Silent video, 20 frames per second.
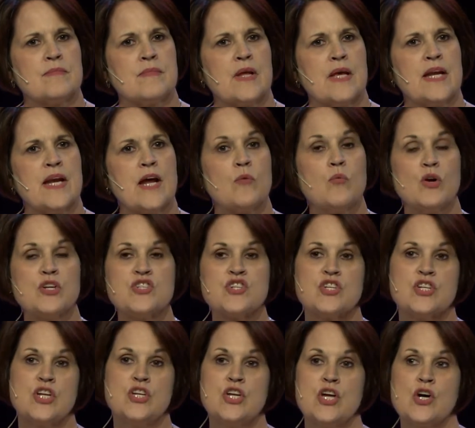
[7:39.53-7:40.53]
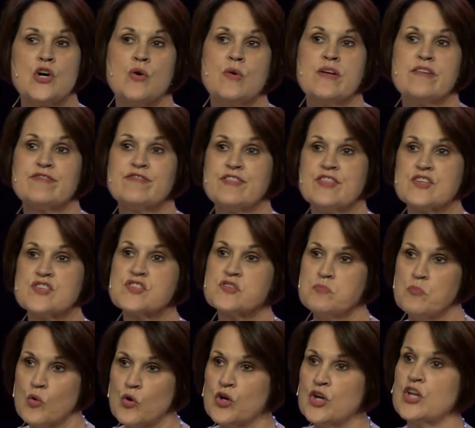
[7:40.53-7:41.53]
And I want you to know if this
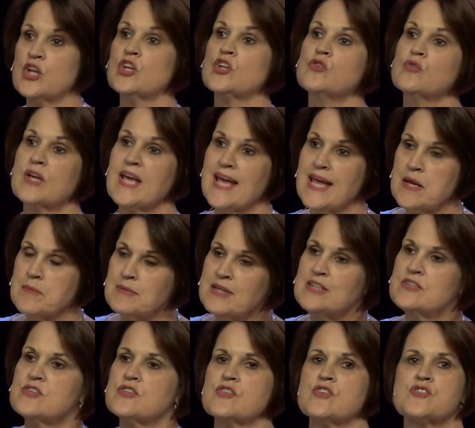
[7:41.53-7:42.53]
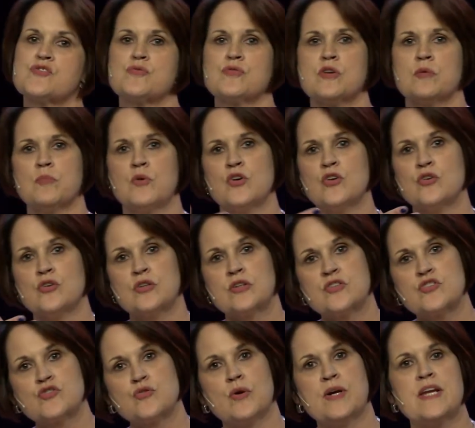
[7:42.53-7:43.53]
morning you came into this room or you're
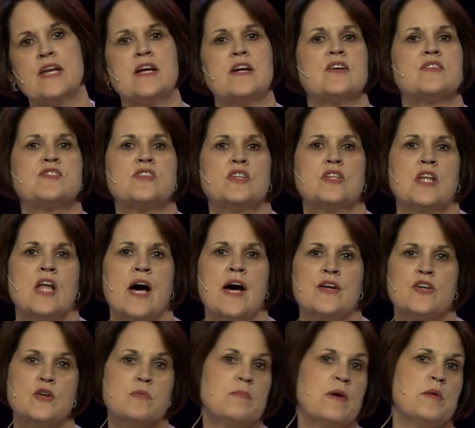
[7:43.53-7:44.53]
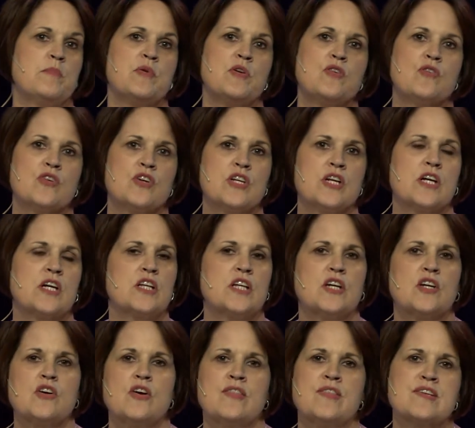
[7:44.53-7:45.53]
joining us online, or maybe you're going to
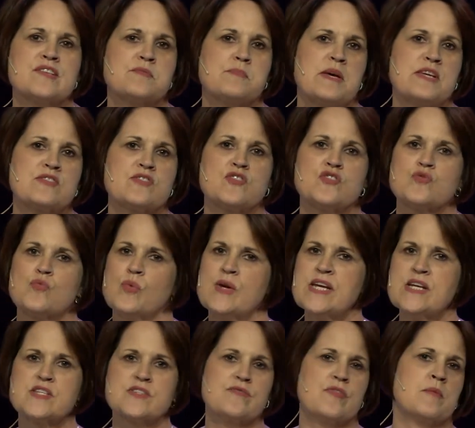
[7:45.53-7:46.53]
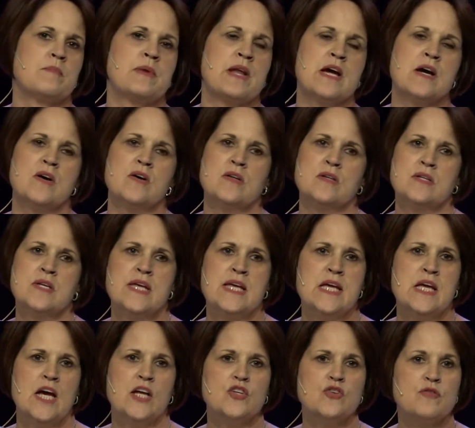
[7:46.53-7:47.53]
click on this message weeks from now,
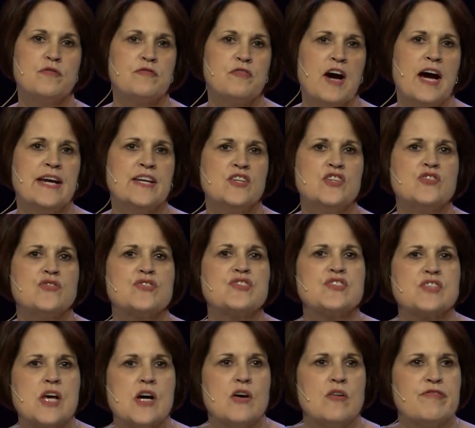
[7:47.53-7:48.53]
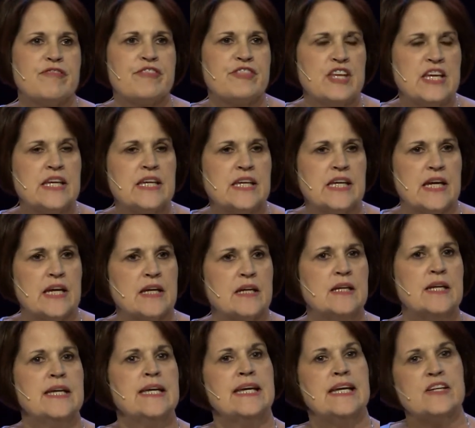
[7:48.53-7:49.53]
and you find yourself thinking
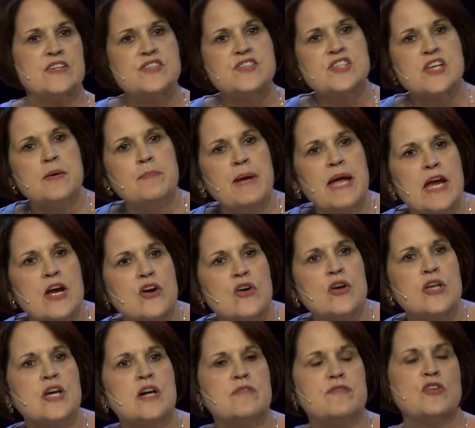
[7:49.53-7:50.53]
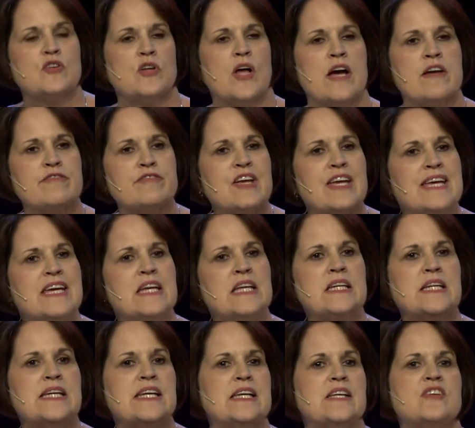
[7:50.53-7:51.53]
in some area of your life,
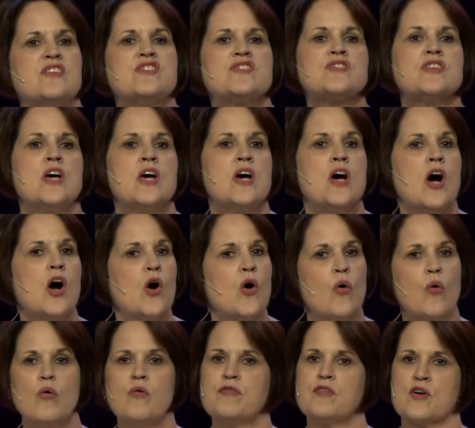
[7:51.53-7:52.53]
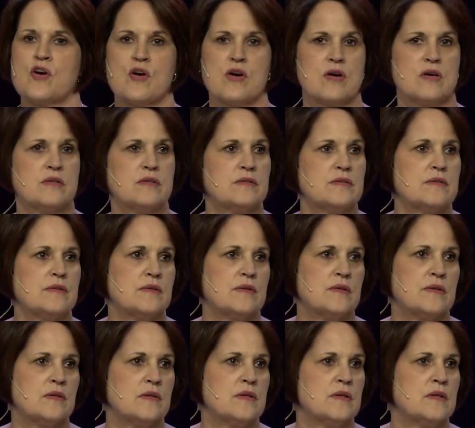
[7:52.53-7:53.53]
it is over.
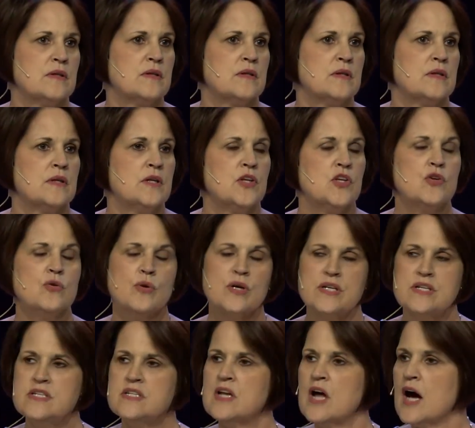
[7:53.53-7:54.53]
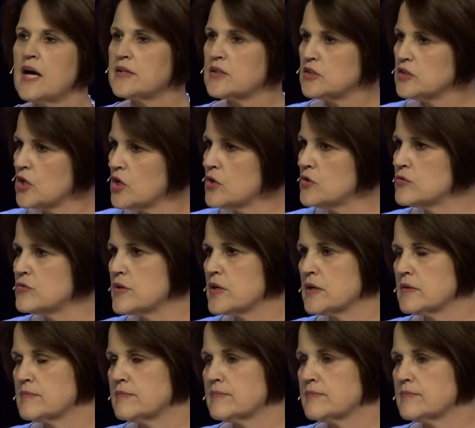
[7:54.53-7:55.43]
You are not alone.